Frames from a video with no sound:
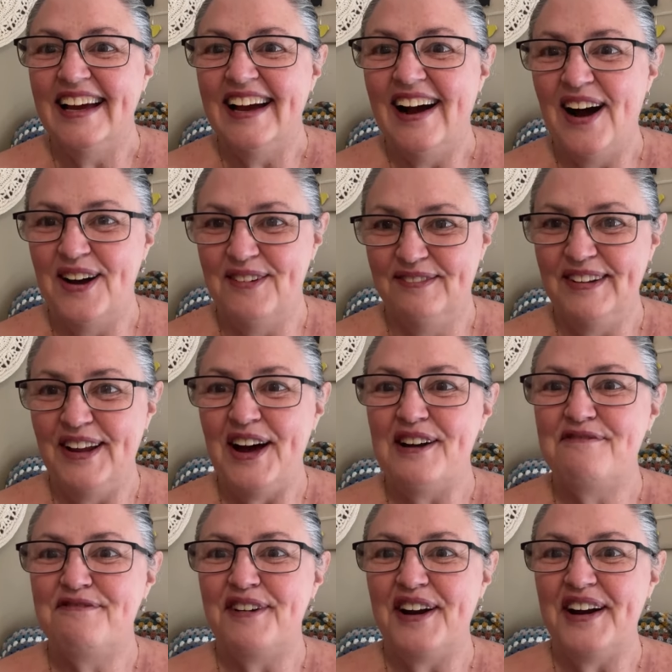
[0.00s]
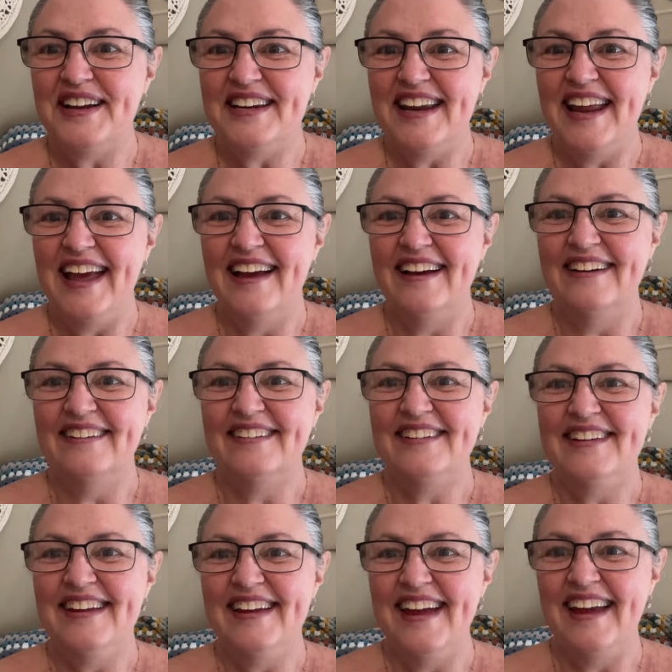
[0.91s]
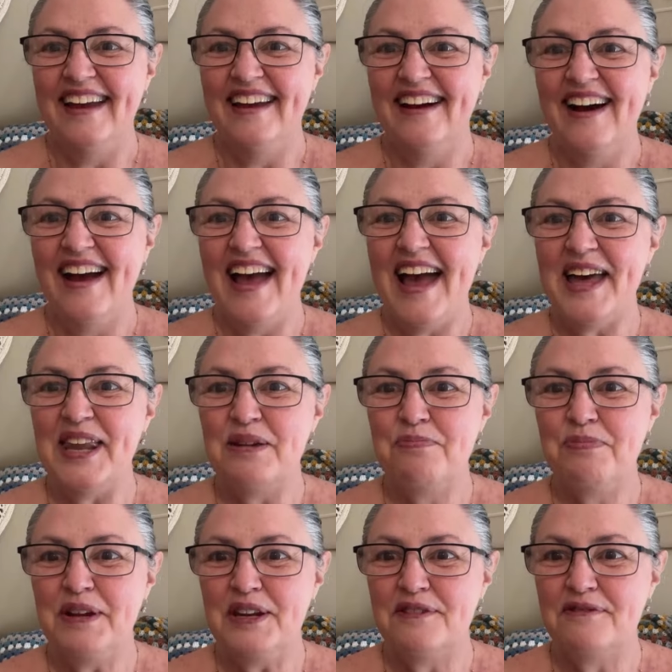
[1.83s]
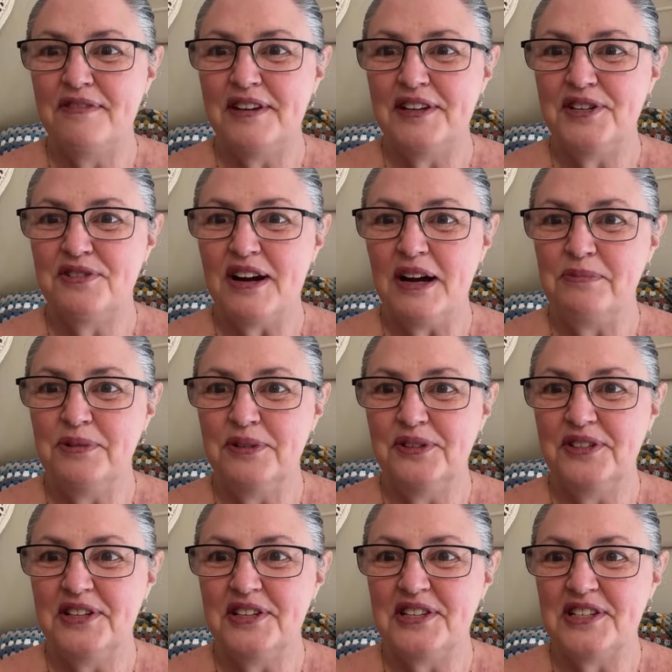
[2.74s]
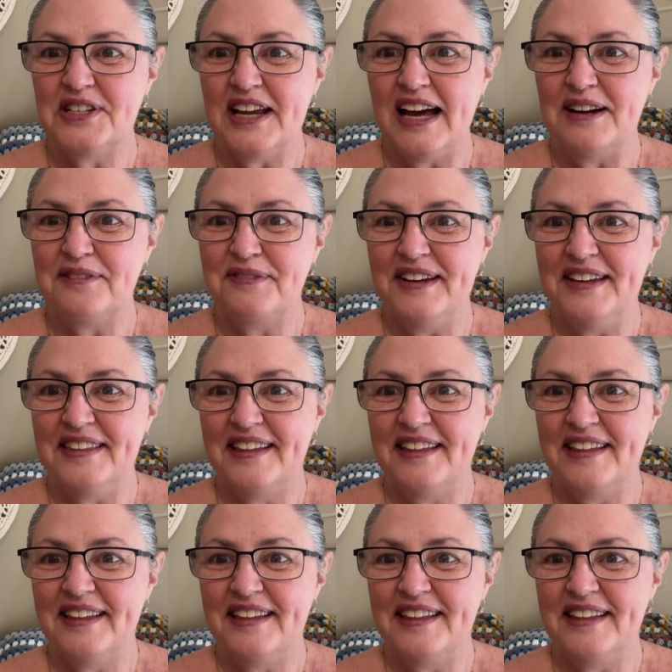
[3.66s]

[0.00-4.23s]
I'm live right now. Yeah, I had a bit of a trouble to start with.